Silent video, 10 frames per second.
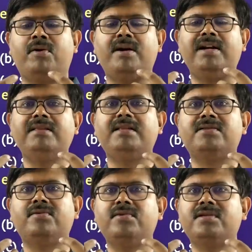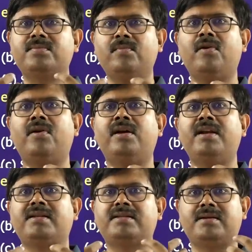bond length is so
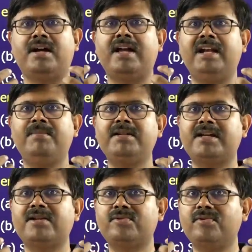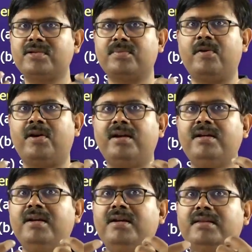small, or elements are so
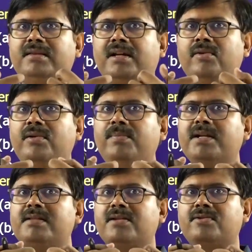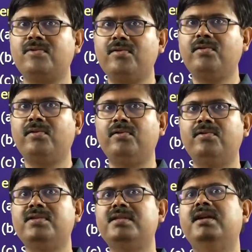small, the lone pairs are so
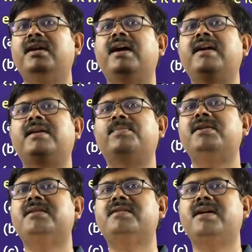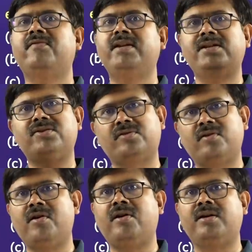close and repulsions are very
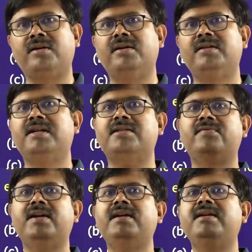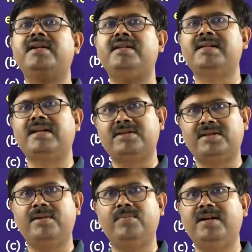strong. That's why it is
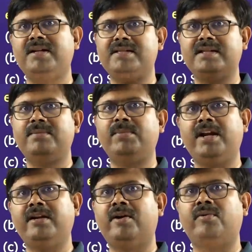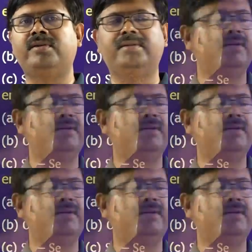unstable and easily break down.